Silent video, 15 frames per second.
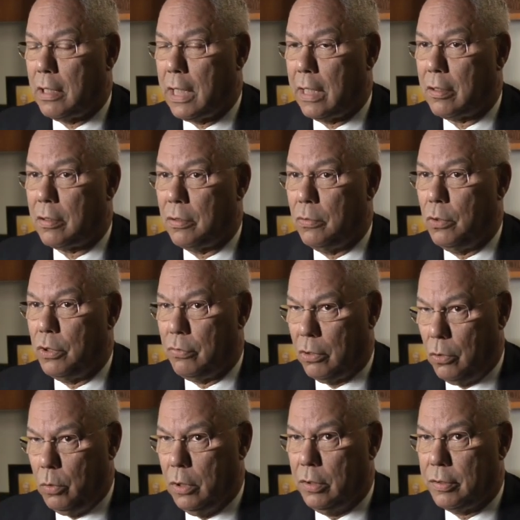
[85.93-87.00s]
and that's the Woodrow
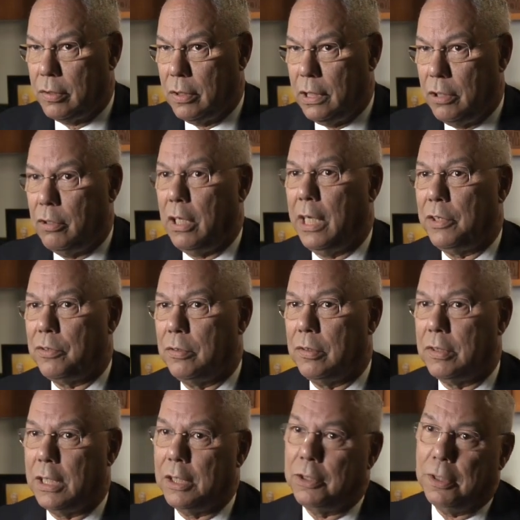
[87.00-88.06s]
Wilson International
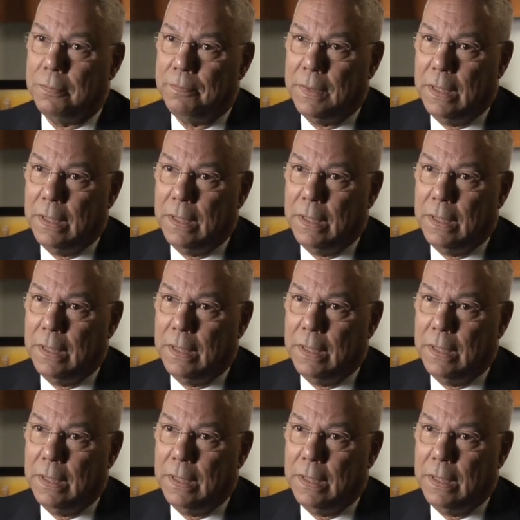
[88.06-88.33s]
Center.